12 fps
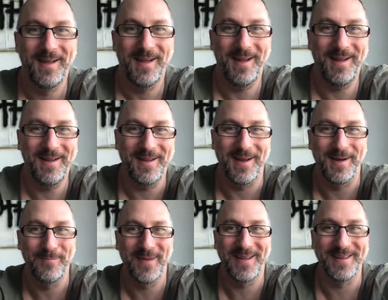Hi,
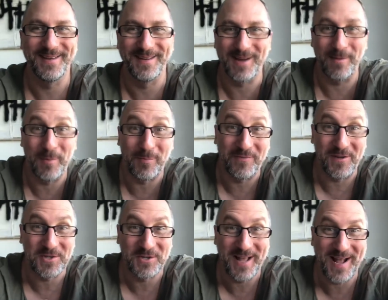I'm Matt Young. I'm a
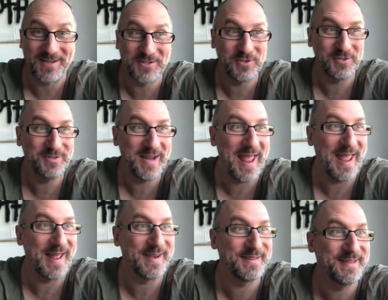professional actor,
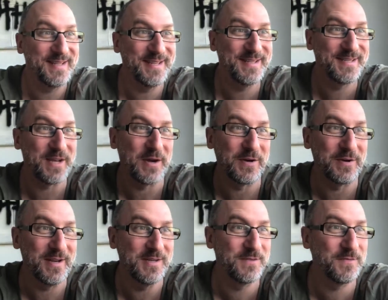and these are
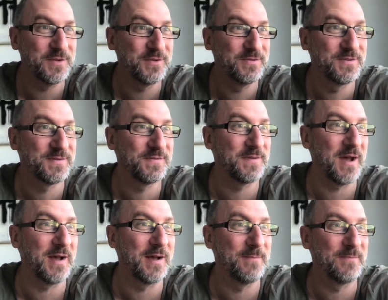interviews
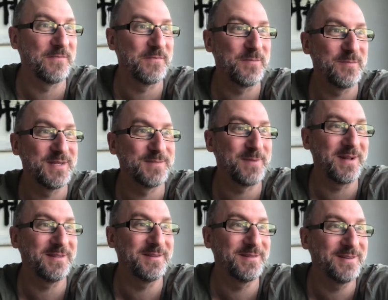from Ms.
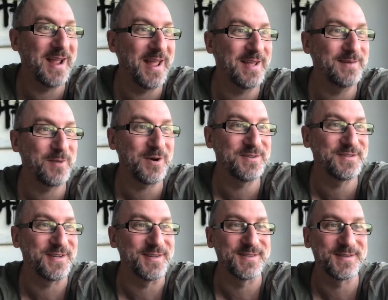Butler and
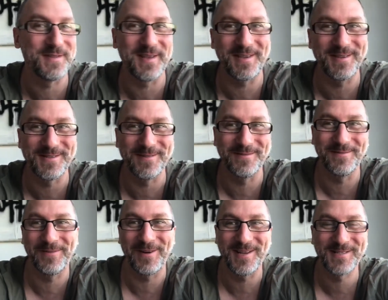Parsa. So thank you so
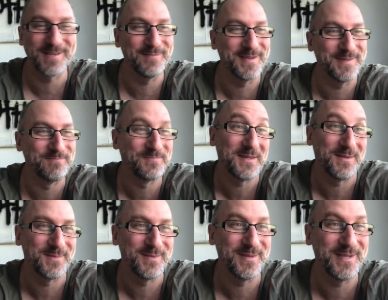for asking me
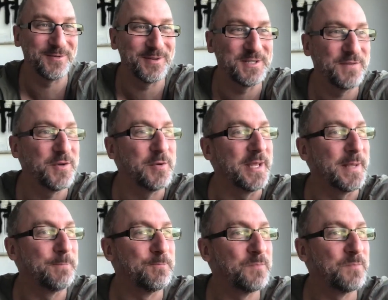to be your interviewee.